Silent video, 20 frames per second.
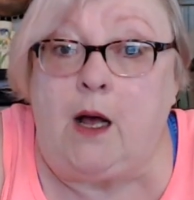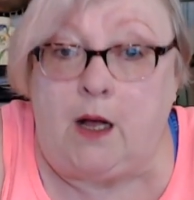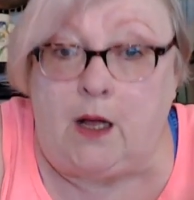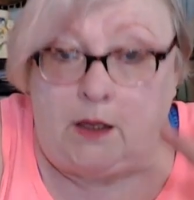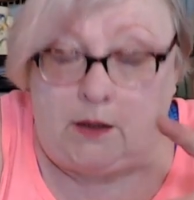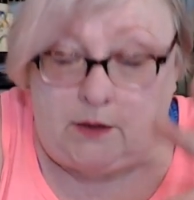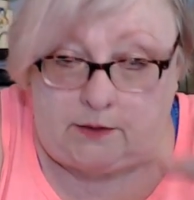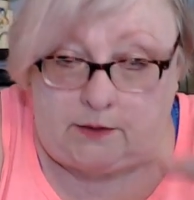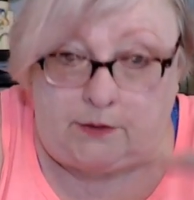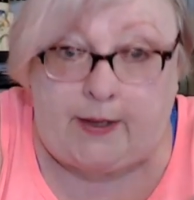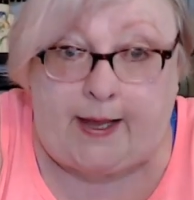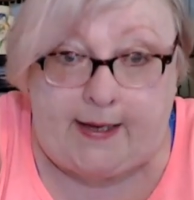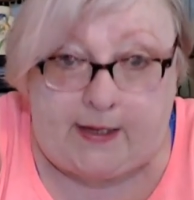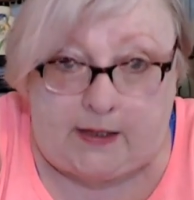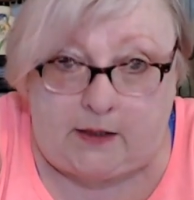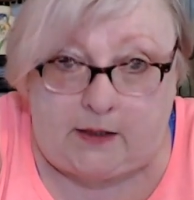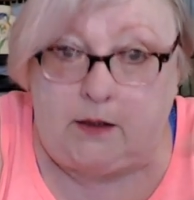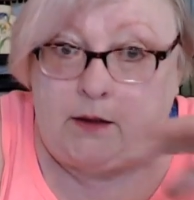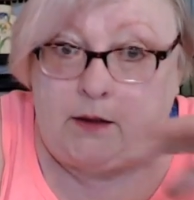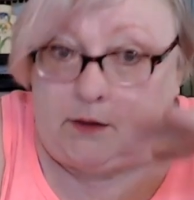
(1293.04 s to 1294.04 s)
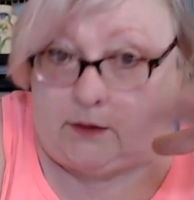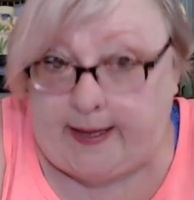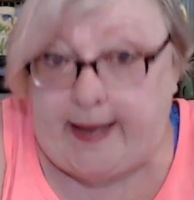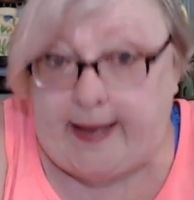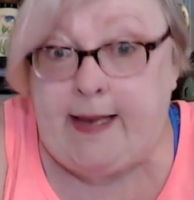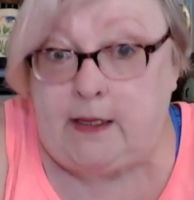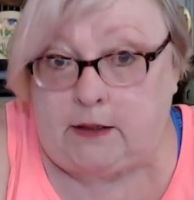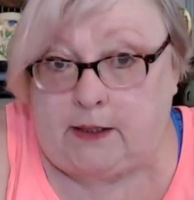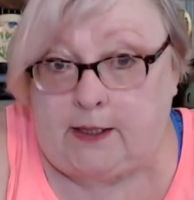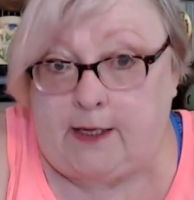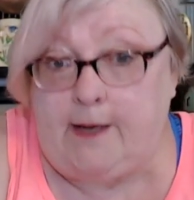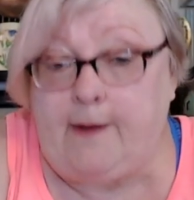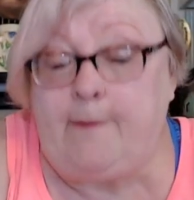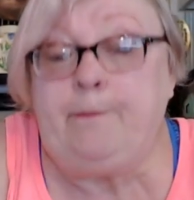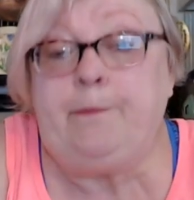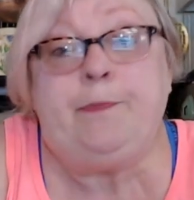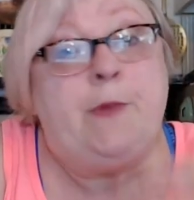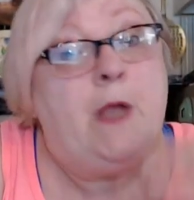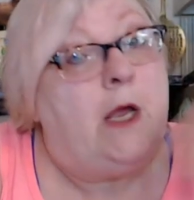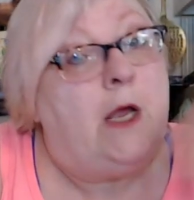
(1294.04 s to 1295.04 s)
like lately,
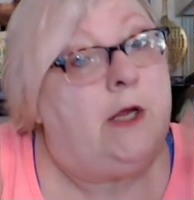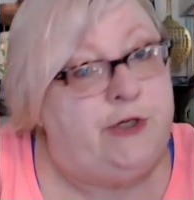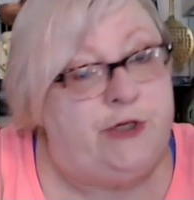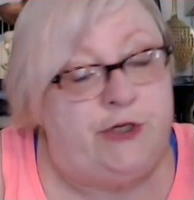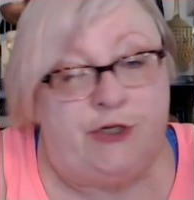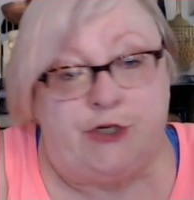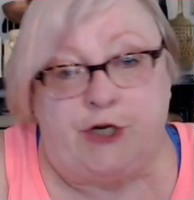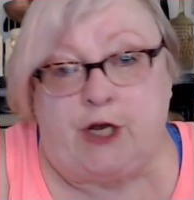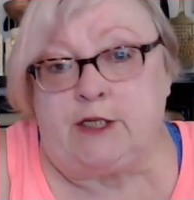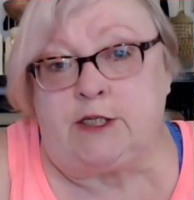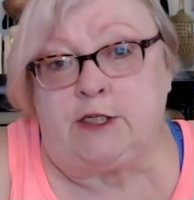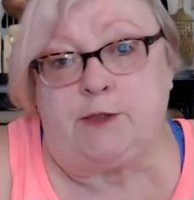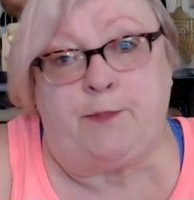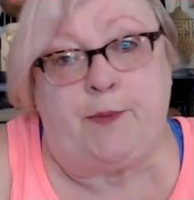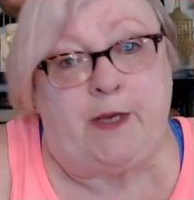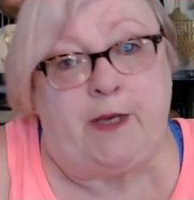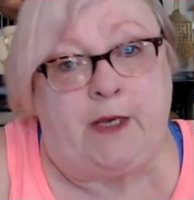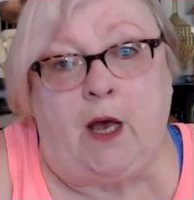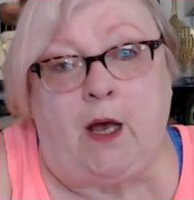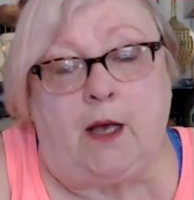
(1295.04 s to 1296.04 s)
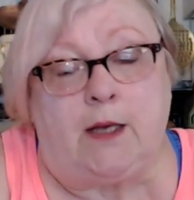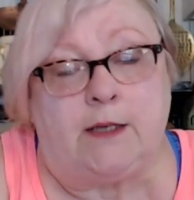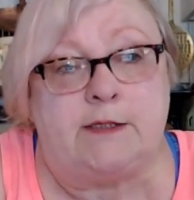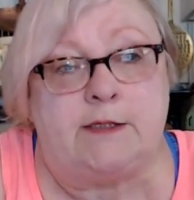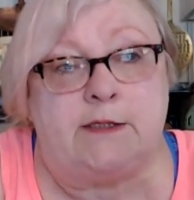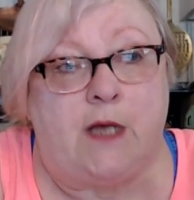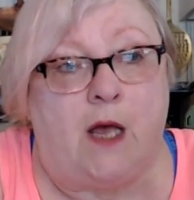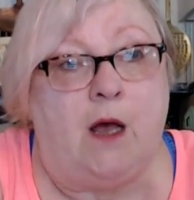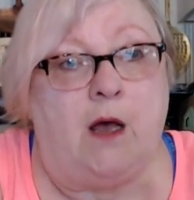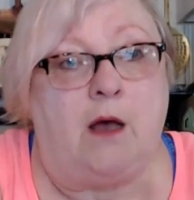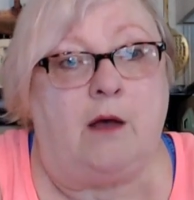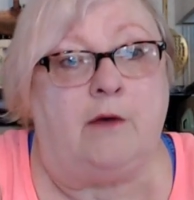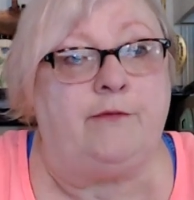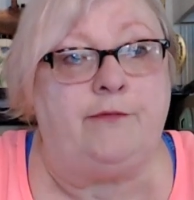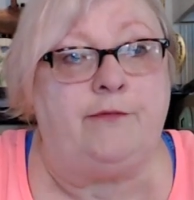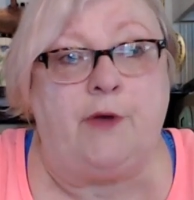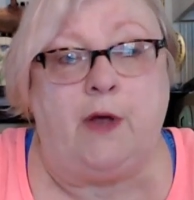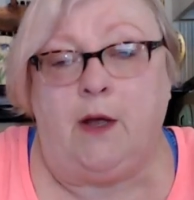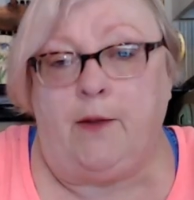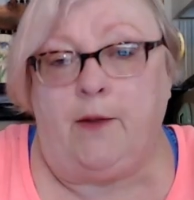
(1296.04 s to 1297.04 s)
just because of
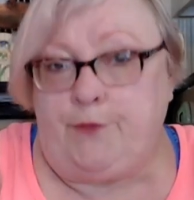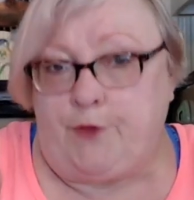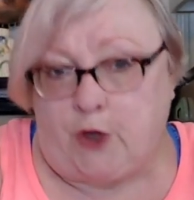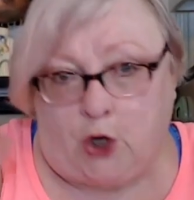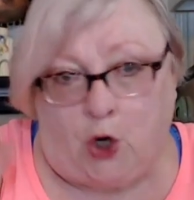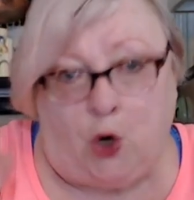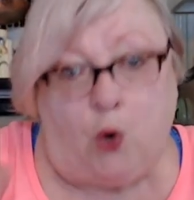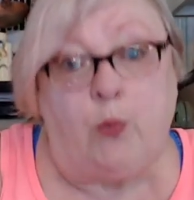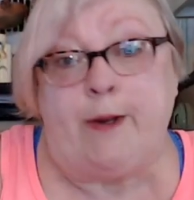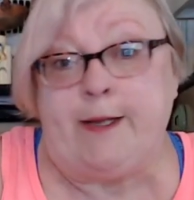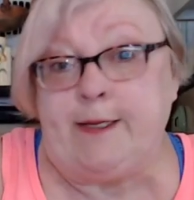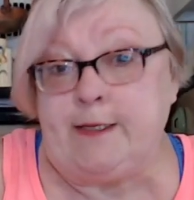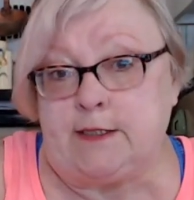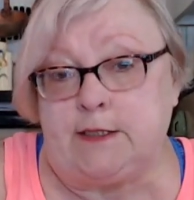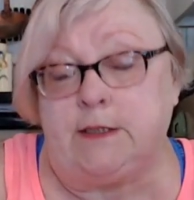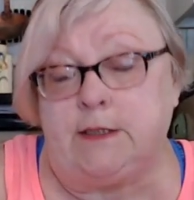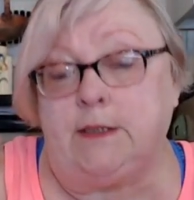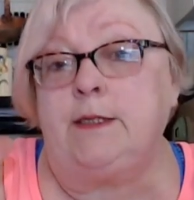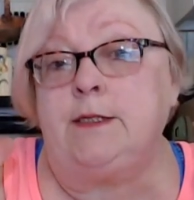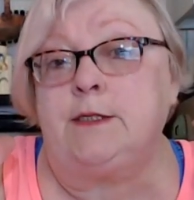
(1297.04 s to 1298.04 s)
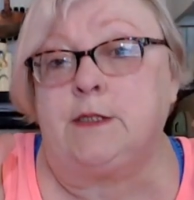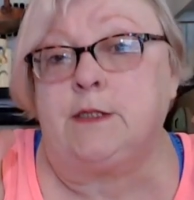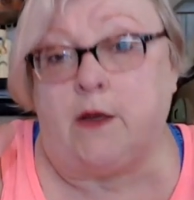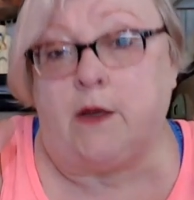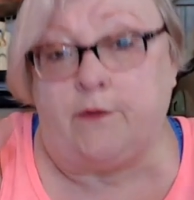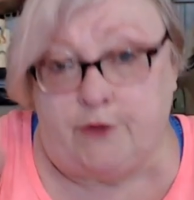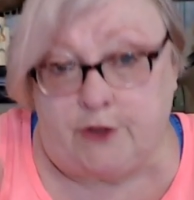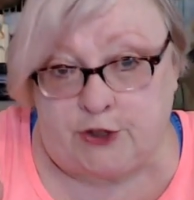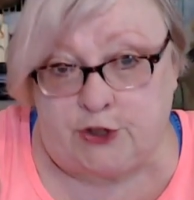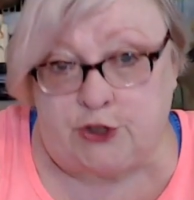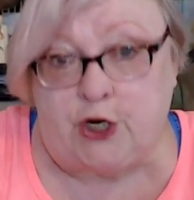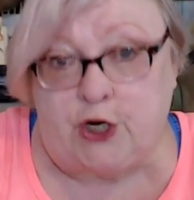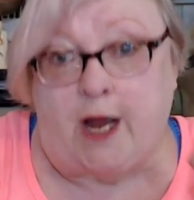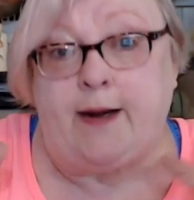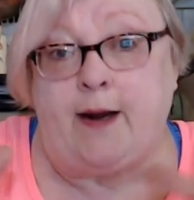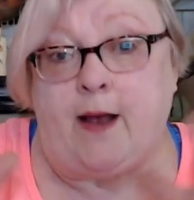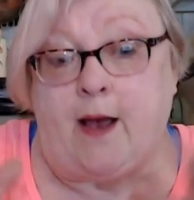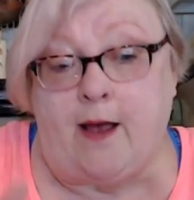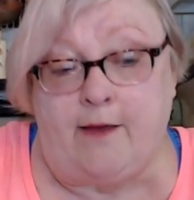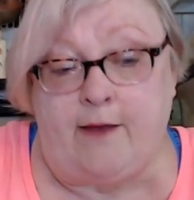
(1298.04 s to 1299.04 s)
the coincidence of the
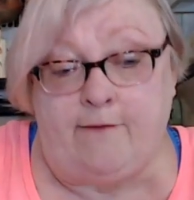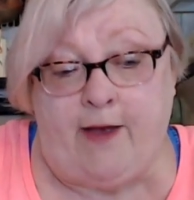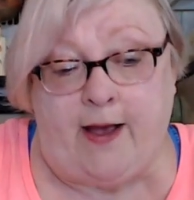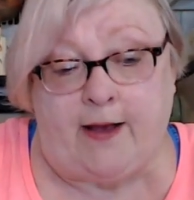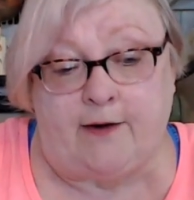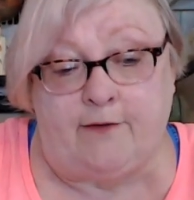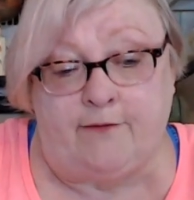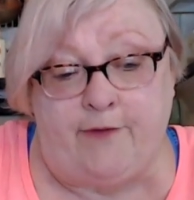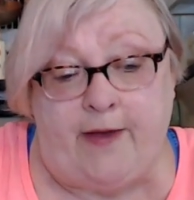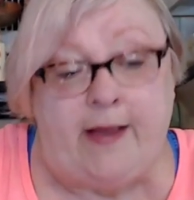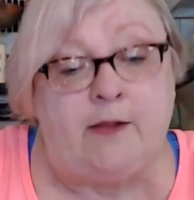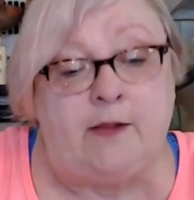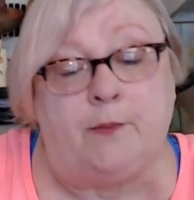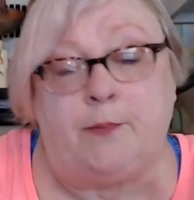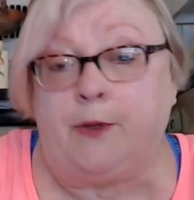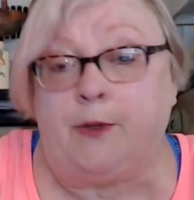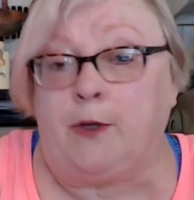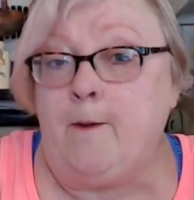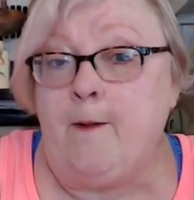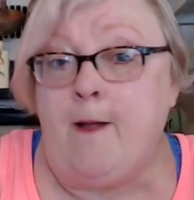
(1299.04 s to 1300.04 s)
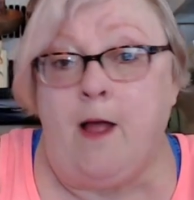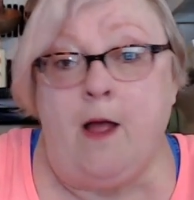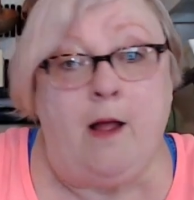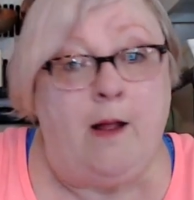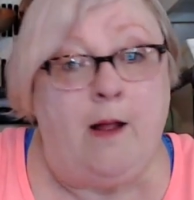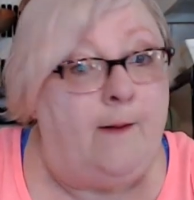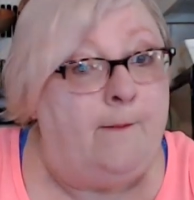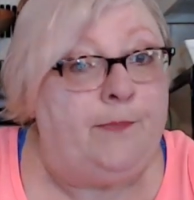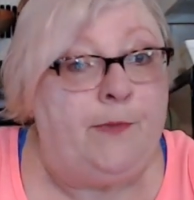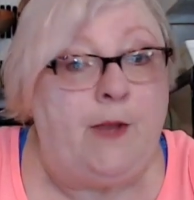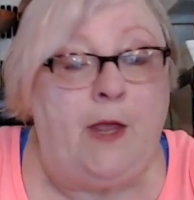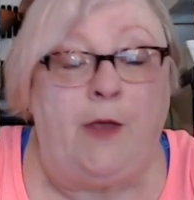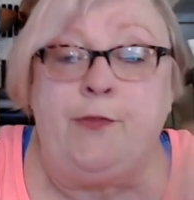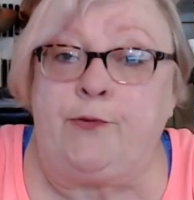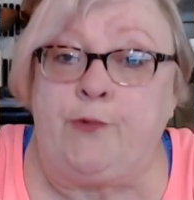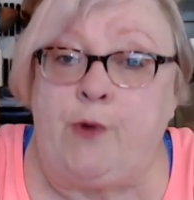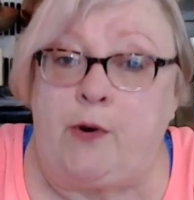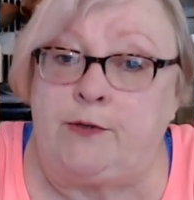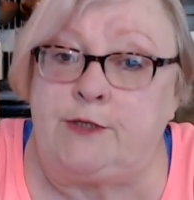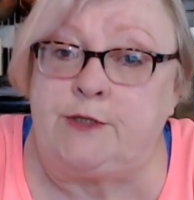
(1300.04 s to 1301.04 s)
china I've had available and
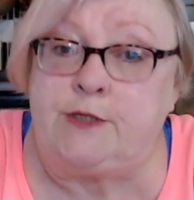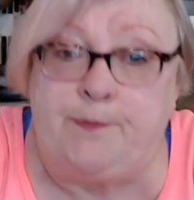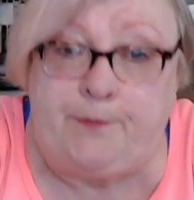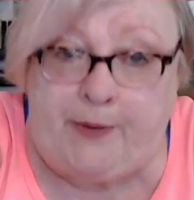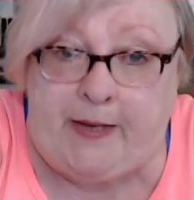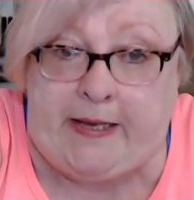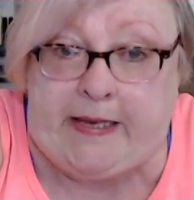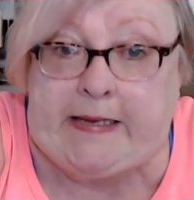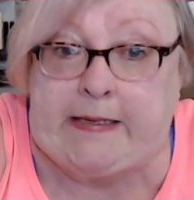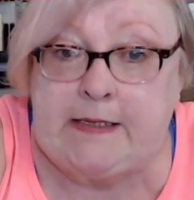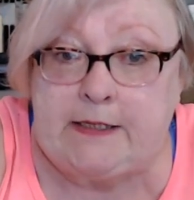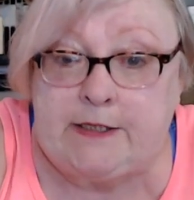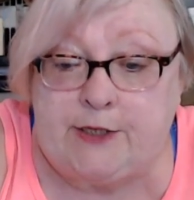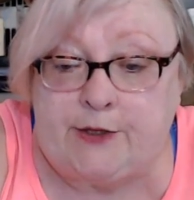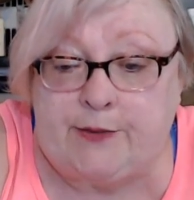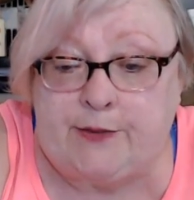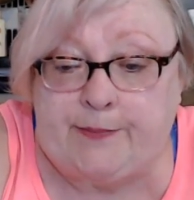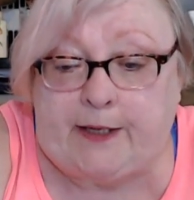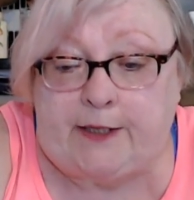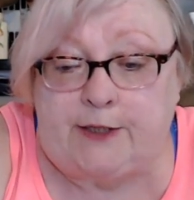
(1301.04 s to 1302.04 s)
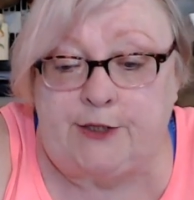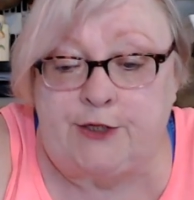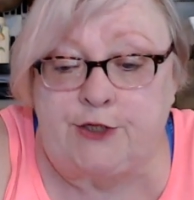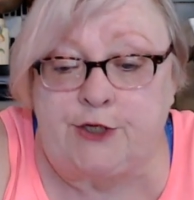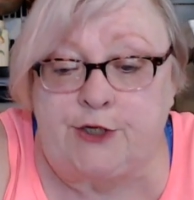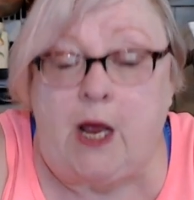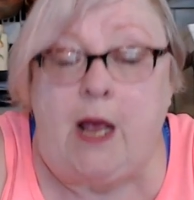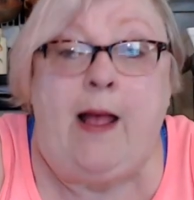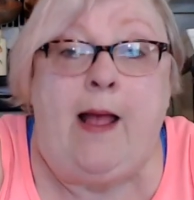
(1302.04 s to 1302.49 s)
throw some pink into the bunch.